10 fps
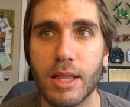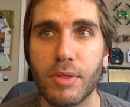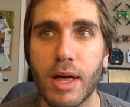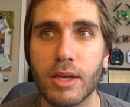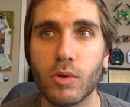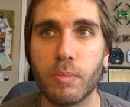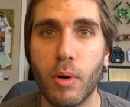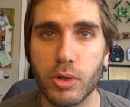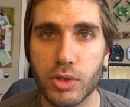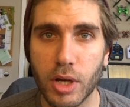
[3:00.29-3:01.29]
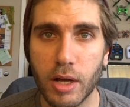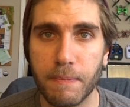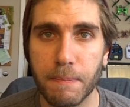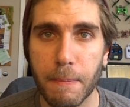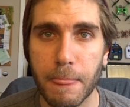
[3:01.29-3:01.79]
that your posture
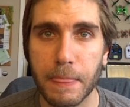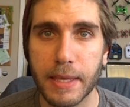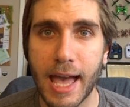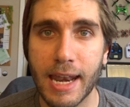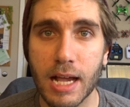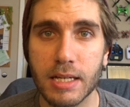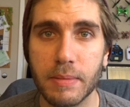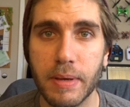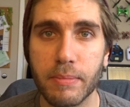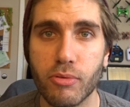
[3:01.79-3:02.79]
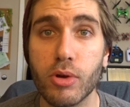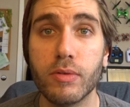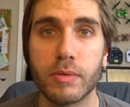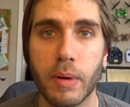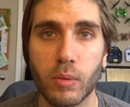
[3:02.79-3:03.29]
can actually be
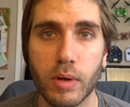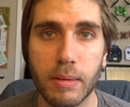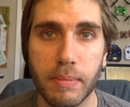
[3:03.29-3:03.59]
improved by walking